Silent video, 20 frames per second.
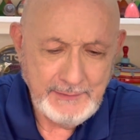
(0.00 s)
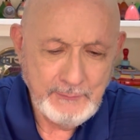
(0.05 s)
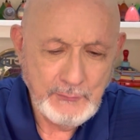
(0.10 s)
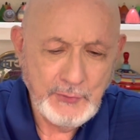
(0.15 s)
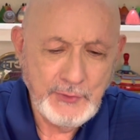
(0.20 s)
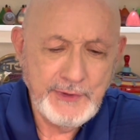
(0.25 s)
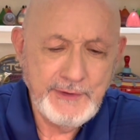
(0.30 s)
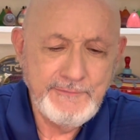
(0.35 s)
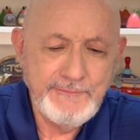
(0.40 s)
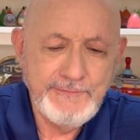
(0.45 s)

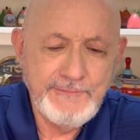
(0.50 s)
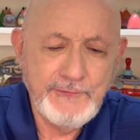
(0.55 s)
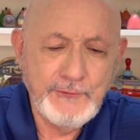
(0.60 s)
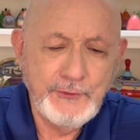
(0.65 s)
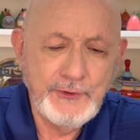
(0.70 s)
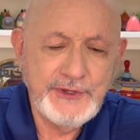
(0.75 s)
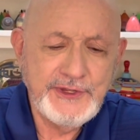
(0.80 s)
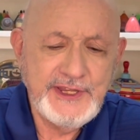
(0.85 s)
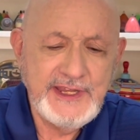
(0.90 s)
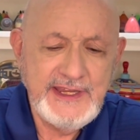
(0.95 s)
more than
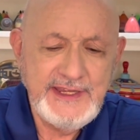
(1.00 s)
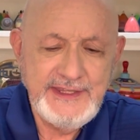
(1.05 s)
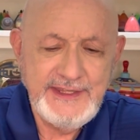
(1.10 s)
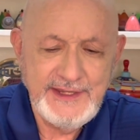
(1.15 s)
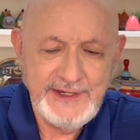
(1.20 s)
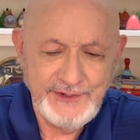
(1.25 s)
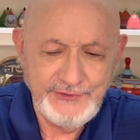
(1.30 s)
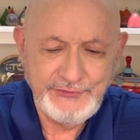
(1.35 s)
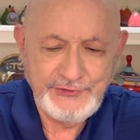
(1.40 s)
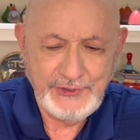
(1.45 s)
14
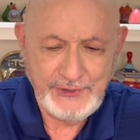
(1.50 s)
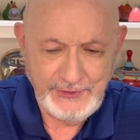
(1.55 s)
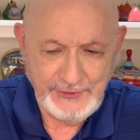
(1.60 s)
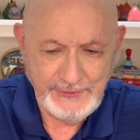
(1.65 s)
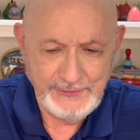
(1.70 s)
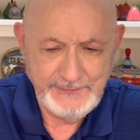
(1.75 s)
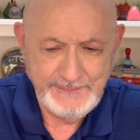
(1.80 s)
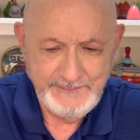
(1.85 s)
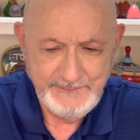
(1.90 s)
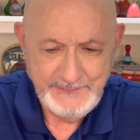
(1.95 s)
years
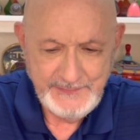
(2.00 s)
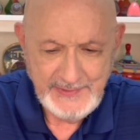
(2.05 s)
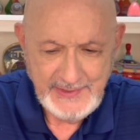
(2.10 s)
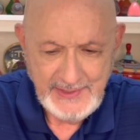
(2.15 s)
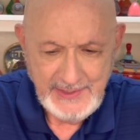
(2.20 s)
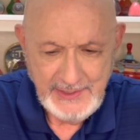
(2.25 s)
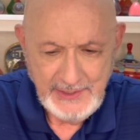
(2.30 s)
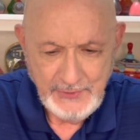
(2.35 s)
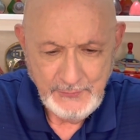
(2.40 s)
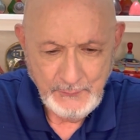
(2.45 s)
ago,
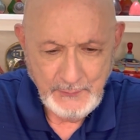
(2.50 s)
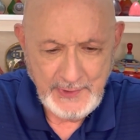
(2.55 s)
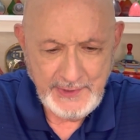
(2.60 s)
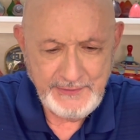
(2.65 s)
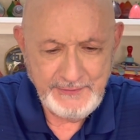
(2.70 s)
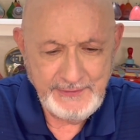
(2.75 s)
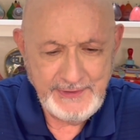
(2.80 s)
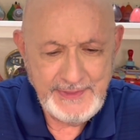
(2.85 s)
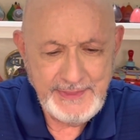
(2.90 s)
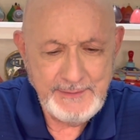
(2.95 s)

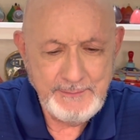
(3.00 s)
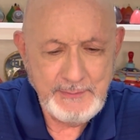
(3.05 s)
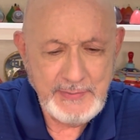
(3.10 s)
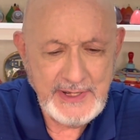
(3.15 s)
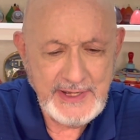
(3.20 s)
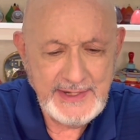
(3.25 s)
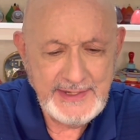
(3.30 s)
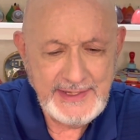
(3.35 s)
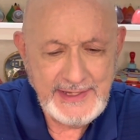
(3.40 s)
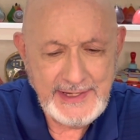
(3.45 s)
whether in the
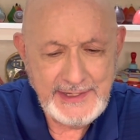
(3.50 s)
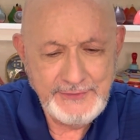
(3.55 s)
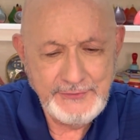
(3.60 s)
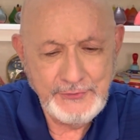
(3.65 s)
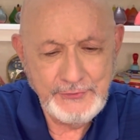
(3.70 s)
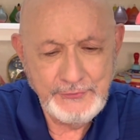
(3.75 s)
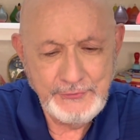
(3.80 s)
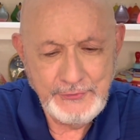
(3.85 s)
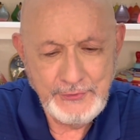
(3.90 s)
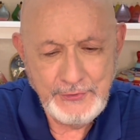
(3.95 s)
body I
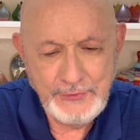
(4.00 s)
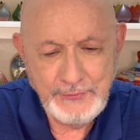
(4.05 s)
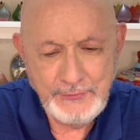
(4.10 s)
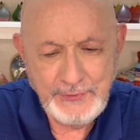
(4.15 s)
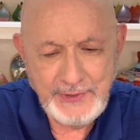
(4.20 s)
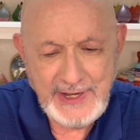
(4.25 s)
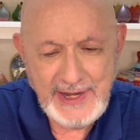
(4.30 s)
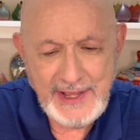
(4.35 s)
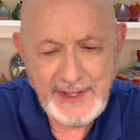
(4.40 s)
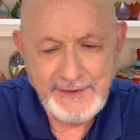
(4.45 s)
don't know
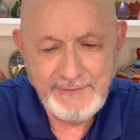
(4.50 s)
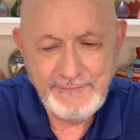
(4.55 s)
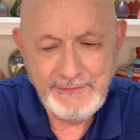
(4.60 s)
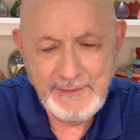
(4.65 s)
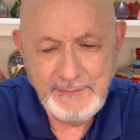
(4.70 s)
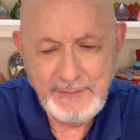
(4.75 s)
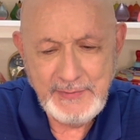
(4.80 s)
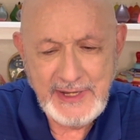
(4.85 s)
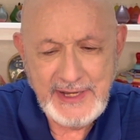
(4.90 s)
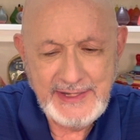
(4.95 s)
or out
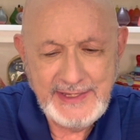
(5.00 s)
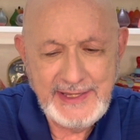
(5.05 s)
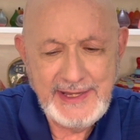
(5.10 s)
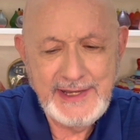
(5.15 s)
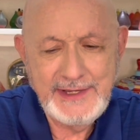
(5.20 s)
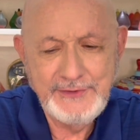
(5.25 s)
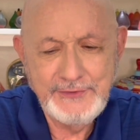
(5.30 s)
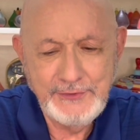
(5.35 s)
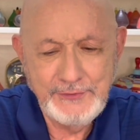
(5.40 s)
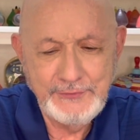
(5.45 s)
of the
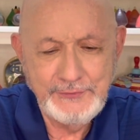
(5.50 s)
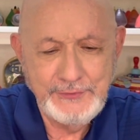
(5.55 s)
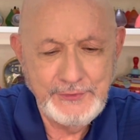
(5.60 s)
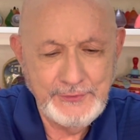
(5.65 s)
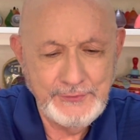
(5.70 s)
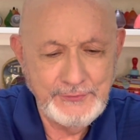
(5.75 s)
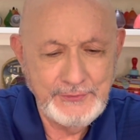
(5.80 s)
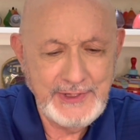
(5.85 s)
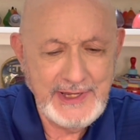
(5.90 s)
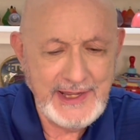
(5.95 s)
body I don't
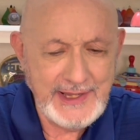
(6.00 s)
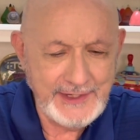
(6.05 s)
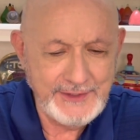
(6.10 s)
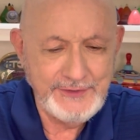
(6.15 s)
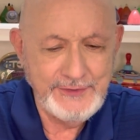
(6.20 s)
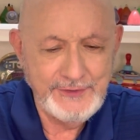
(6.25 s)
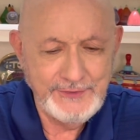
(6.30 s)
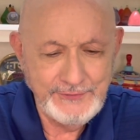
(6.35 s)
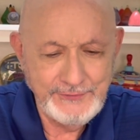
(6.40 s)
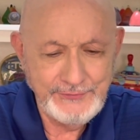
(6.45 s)
know,
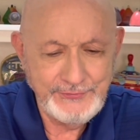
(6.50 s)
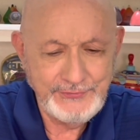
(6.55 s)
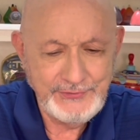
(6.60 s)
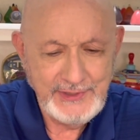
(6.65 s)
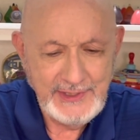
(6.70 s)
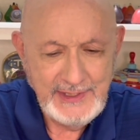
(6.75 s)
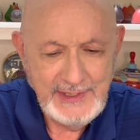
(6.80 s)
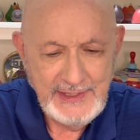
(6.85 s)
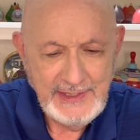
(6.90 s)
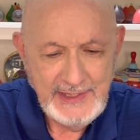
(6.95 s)
God
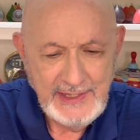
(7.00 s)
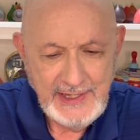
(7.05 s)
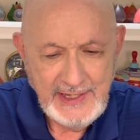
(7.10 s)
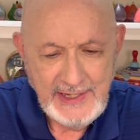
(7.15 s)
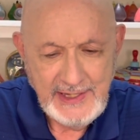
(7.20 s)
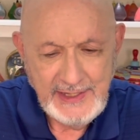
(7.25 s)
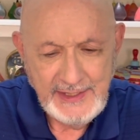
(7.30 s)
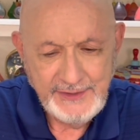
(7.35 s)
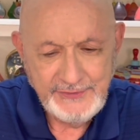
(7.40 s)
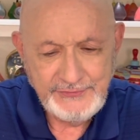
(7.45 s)
knows.
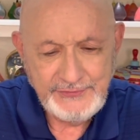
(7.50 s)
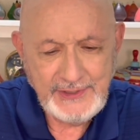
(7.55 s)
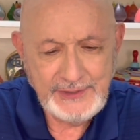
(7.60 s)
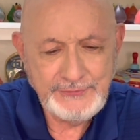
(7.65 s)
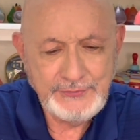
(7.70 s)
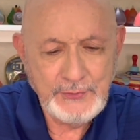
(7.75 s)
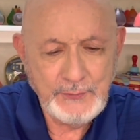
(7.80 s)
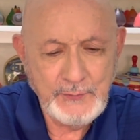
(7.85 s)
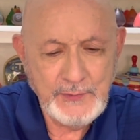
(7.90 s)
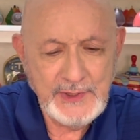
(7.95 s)

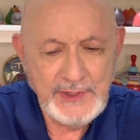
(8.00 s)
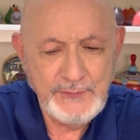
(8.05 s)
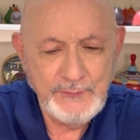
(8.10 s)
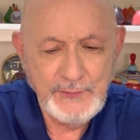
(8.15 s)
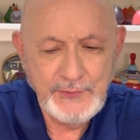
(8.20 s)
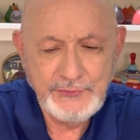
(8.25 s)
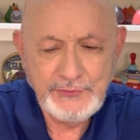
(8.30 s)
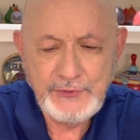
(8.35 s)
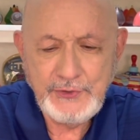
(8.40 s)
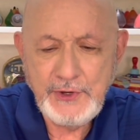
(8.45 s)
Such a
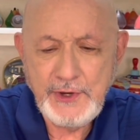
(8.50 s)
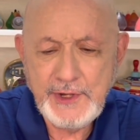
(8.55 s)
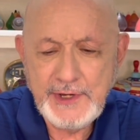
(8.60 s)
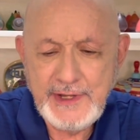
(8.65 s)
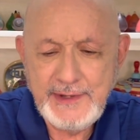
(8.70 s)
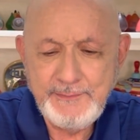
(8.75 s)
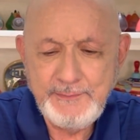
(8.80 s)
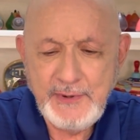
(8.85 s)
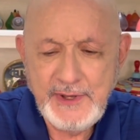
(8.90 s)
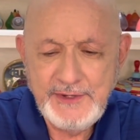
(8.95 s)
one was
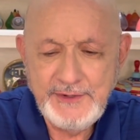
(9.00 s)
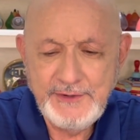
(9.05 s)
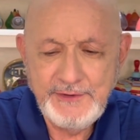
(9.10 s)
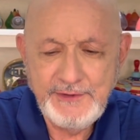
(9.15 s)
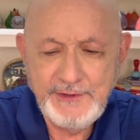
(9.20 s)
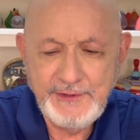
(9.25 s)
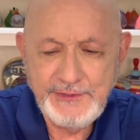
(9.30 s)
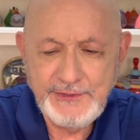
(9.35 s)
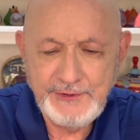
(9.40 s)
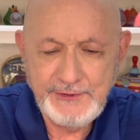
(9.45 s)
caught up
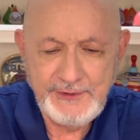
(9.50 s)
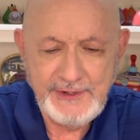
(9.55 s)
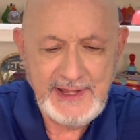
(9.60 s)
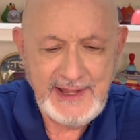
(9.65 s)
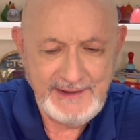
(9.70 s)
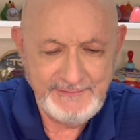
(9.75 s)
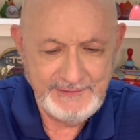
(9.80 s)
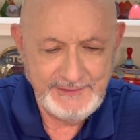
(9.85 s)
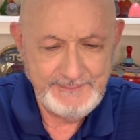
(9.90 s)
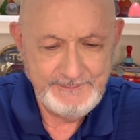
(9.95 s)
unto the
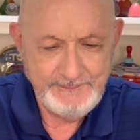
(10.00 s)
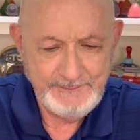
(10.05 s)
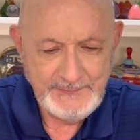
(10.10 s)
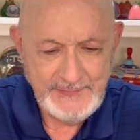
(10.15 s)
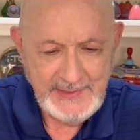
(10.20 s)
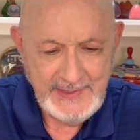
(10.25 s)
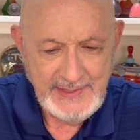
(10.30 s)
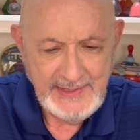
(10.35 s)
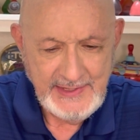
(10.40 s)
third heaven.